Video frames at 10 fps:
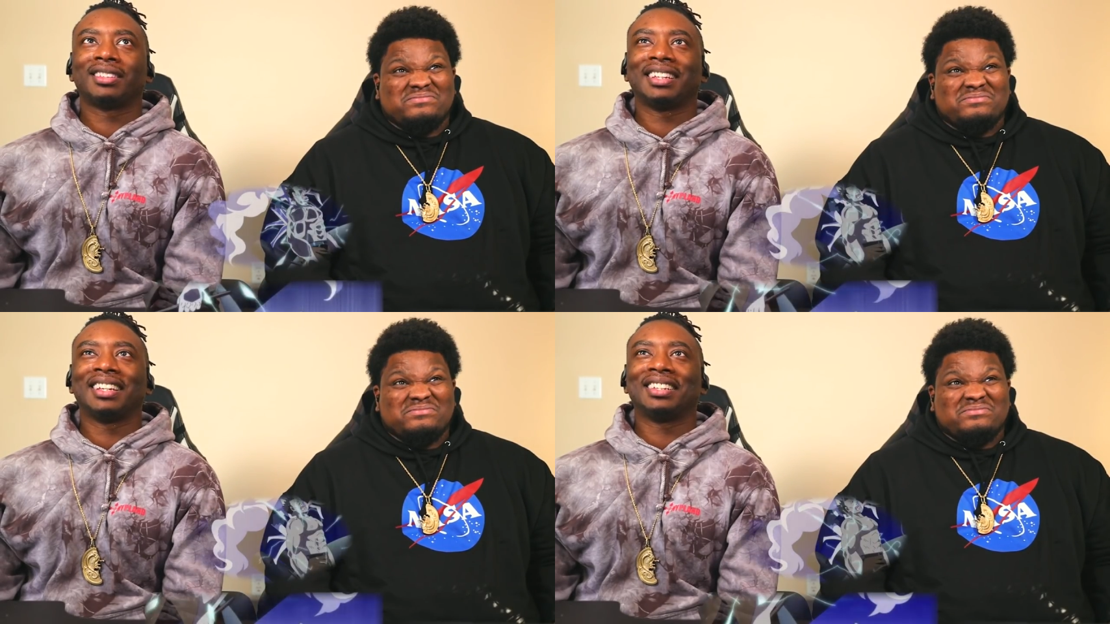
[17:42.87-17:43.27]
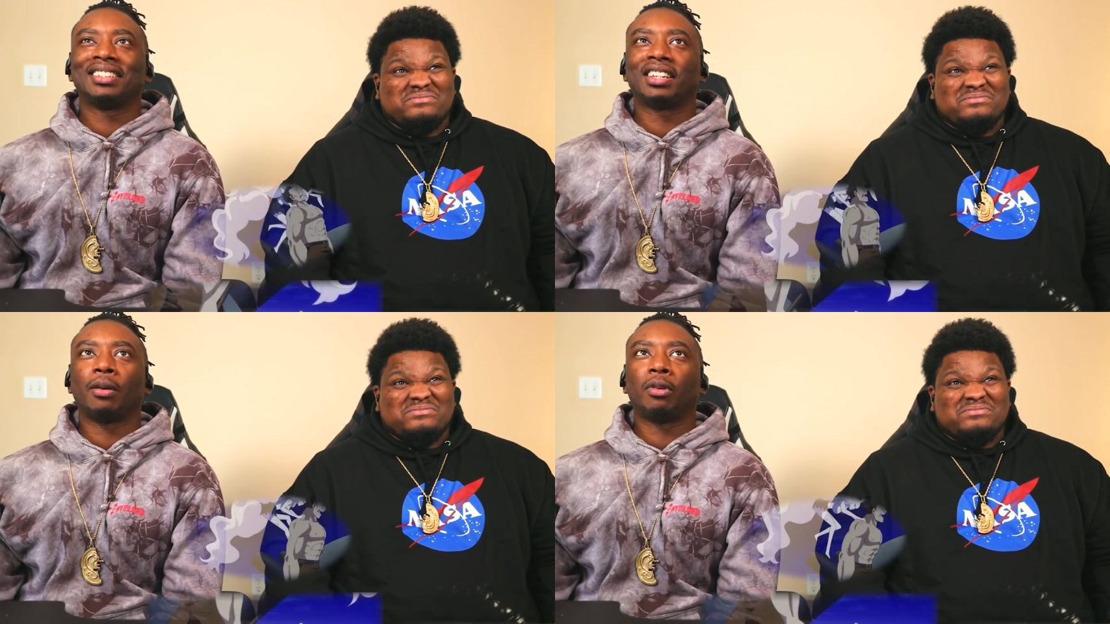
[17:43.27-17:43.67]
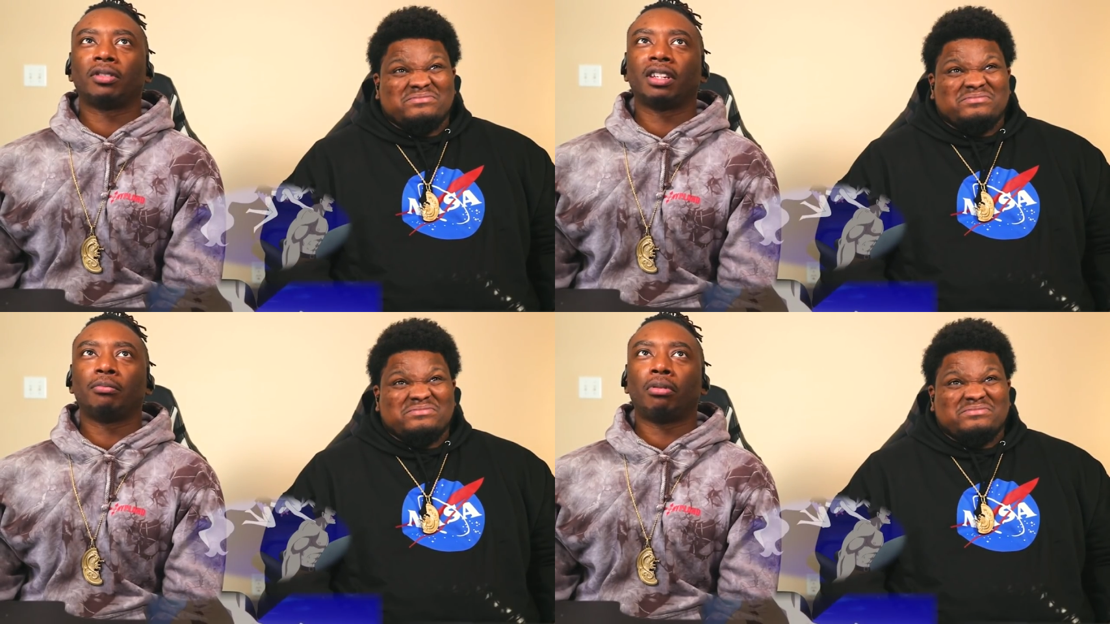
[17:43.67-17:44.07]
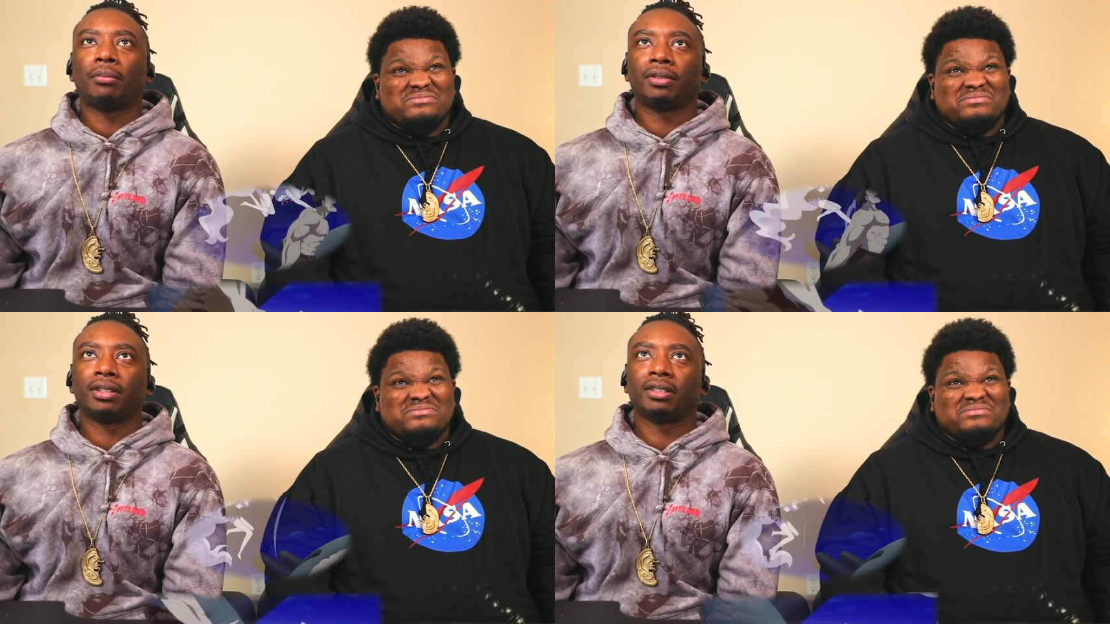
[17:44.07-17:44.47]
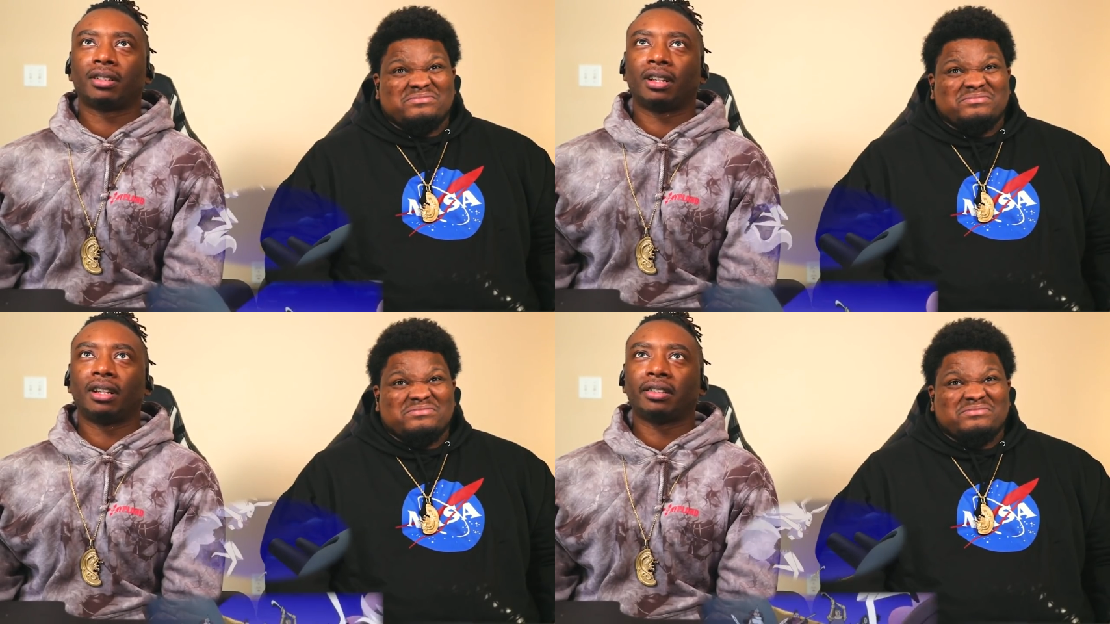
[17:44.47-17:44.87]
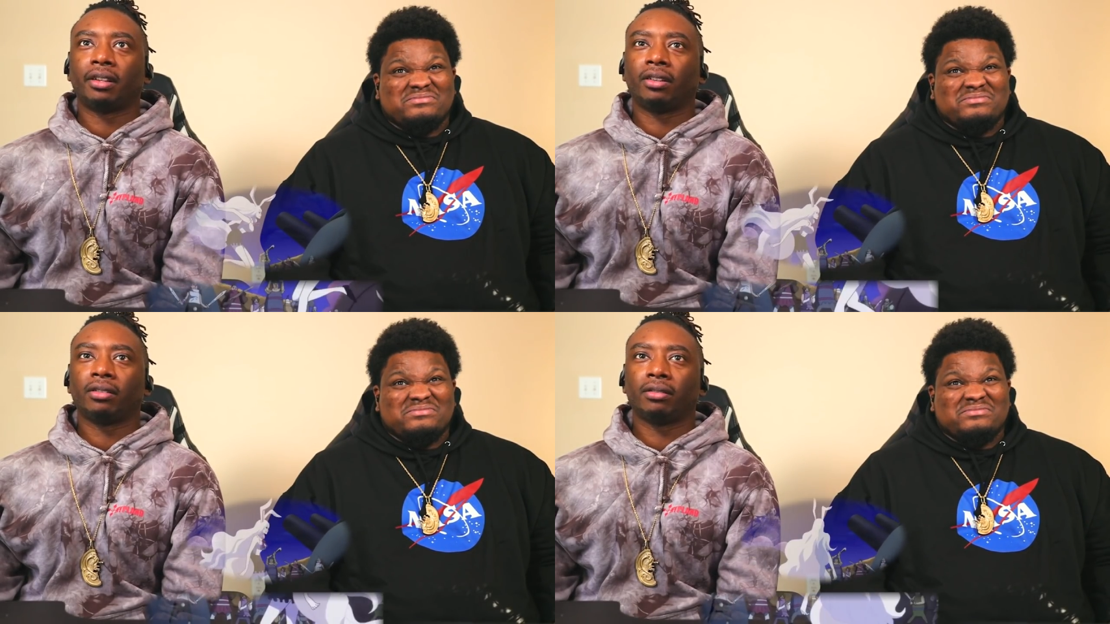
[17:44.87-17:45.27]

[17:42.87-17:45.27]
Speaker 1: And she kept up same properties. I like that.